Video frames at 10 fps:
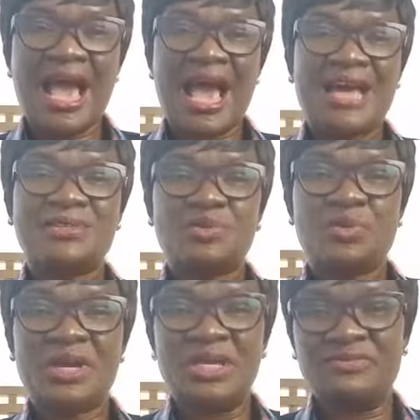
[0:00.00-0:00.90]
and
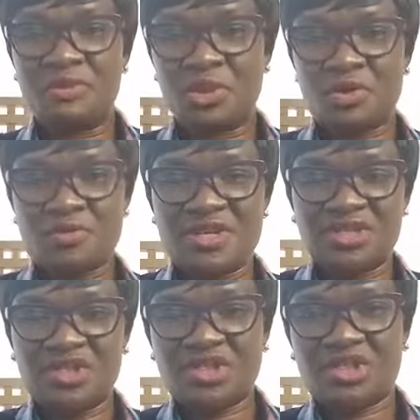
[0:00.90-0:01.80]
we even
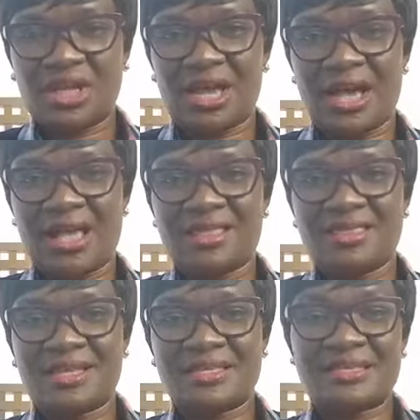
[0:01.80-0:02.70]
cringe
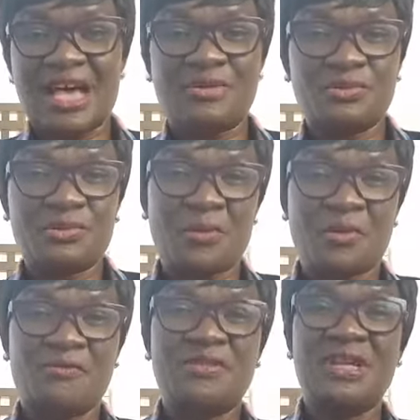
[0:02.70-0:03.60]
at the sound
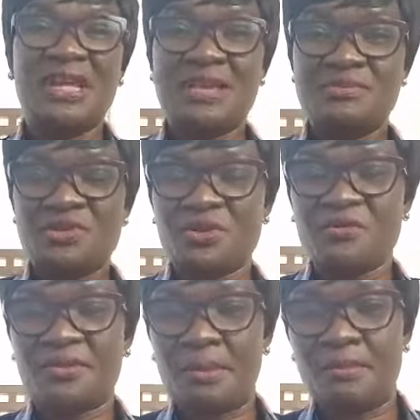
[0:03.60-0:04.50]
of the names
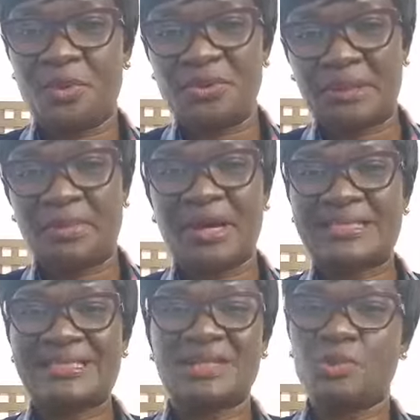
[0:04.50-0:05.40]
of the body
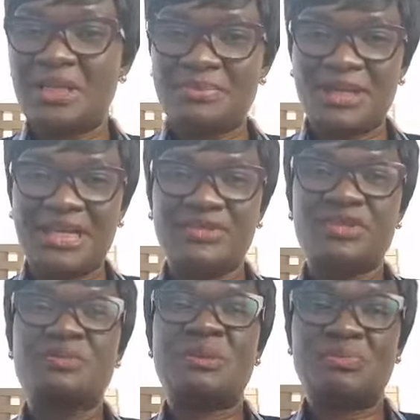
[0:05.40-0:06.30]
parts that we believe
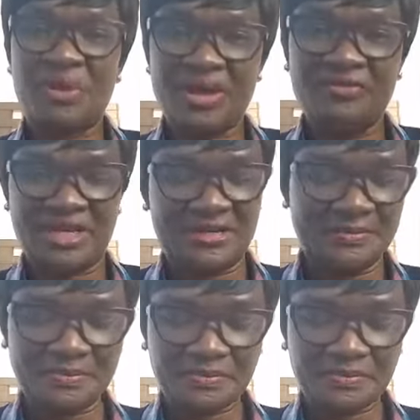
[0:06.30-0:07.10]
to be private.